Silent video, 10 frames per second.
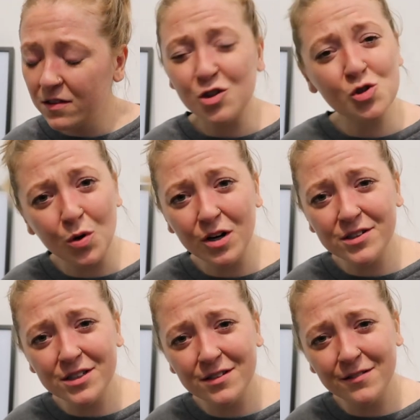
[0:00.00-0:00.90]
The
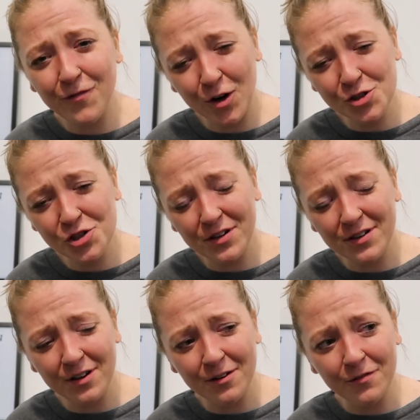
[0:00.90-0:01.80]
short version
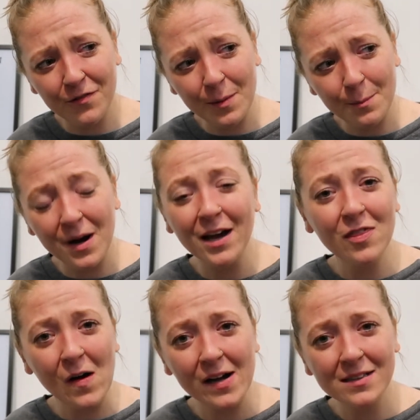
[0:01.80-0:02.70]
of my
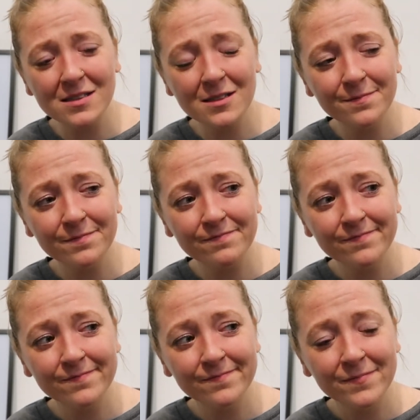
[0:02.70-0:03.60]
thoughts,
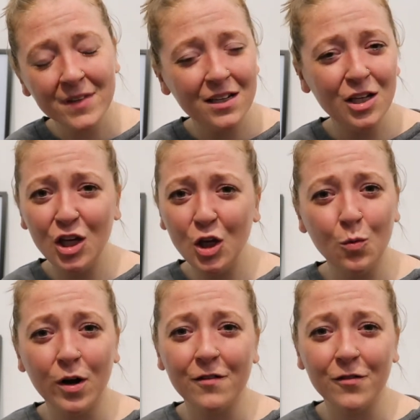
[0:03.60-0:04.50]
you
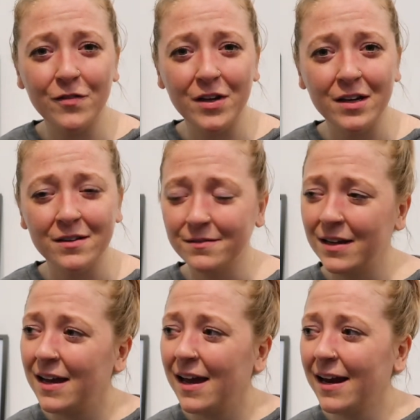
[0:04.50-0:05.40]
were never vegan.
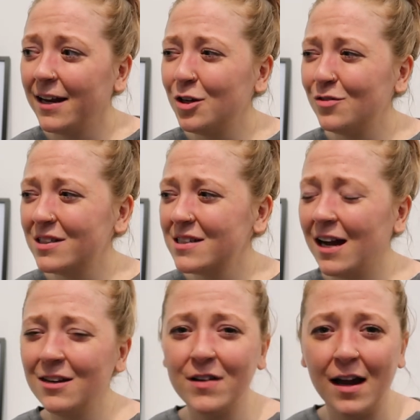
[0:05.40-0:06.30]
And I know that's
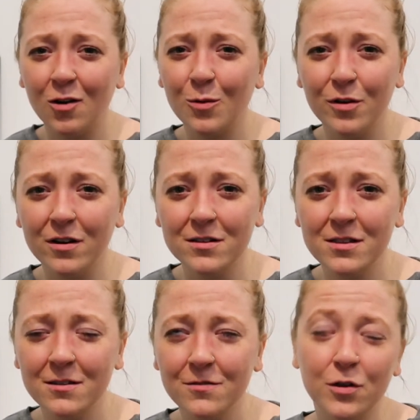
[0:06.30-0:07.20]
kind of
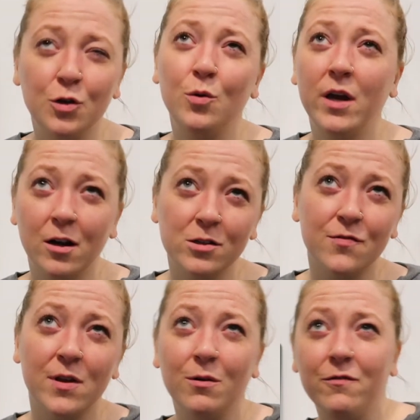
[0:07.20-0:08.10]
counterproductive and who cares
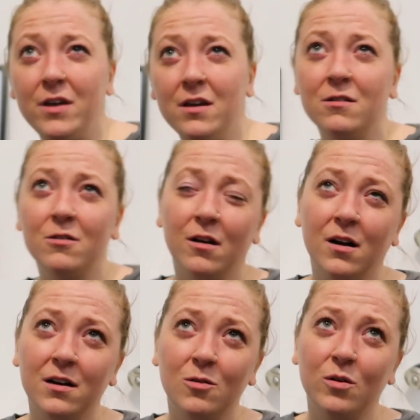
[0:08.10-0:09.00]
if they were vegan or
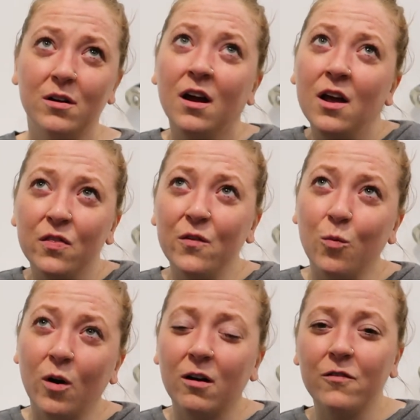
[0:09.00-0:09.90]
not or the
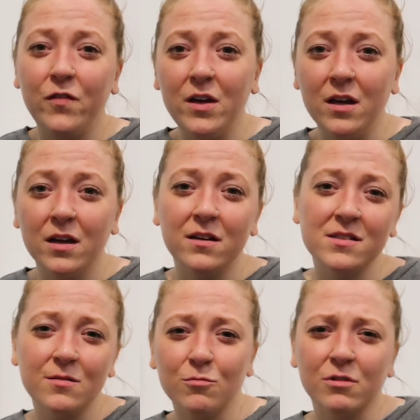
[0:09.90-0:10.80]
word vegan,
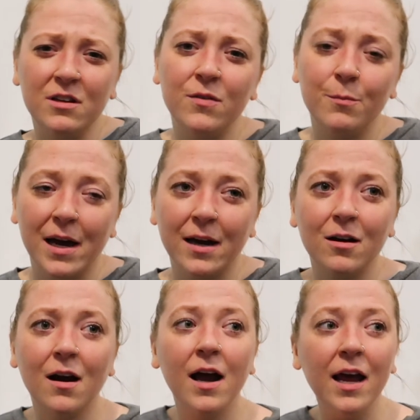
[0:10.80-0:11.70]
does it really even
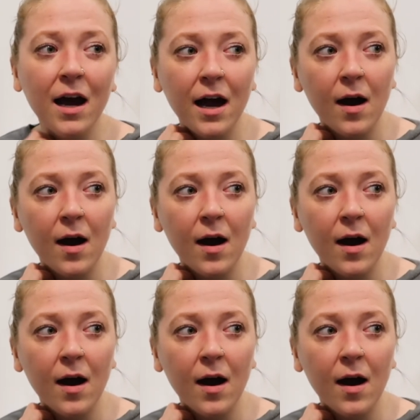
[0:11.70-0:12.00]
matter?